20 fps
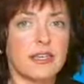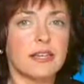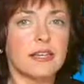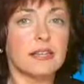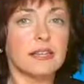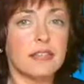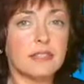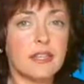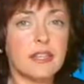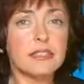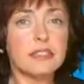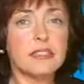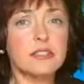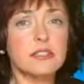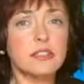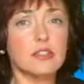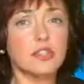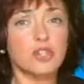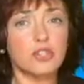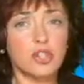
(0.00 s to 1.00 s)
The lessons
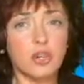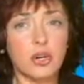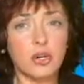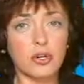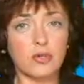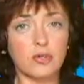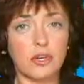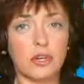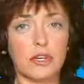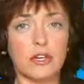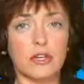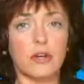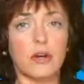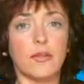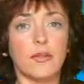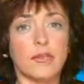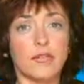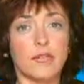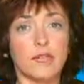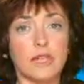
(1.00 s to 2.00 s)
on chart reading
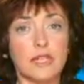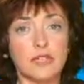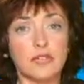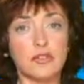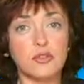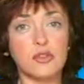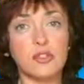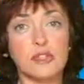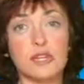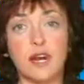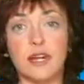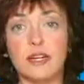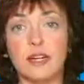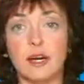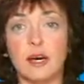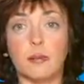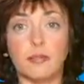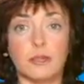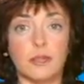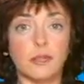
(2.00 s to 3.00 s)
on the
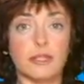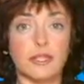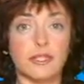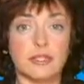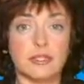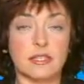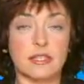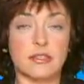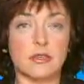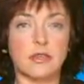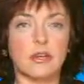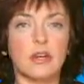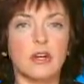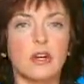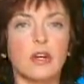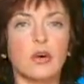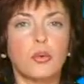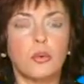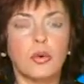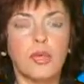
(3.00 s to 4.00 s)
Investors.com Learning Center
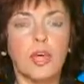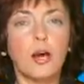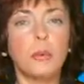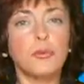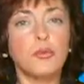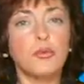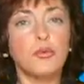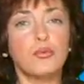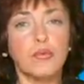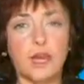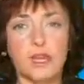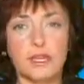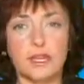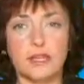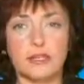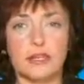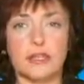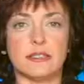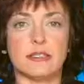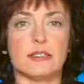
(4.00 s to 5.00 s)
will help you
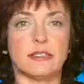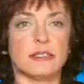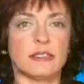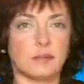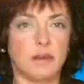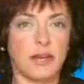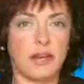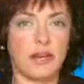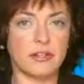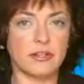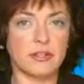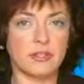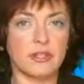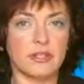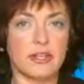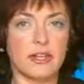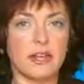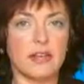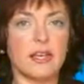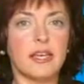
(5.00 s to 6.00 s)
recognize these
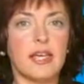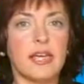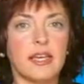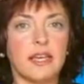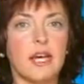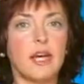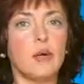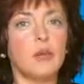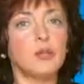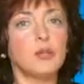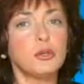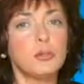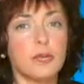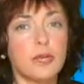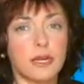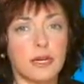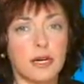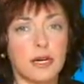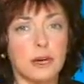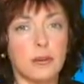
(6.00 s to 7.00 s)
patterns and help you
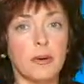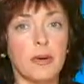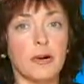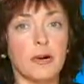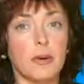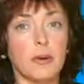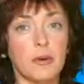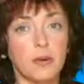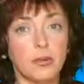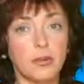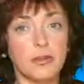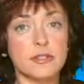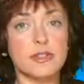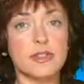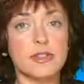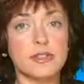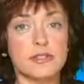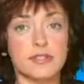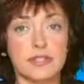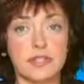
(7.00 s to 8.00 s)
become a more
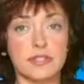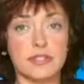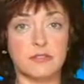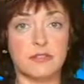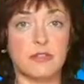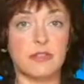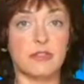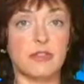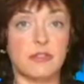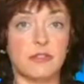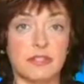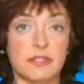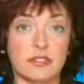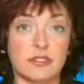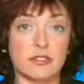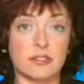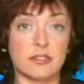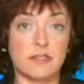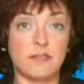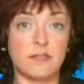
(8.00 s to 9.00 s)
successful
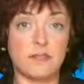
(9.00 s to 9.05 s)
investor.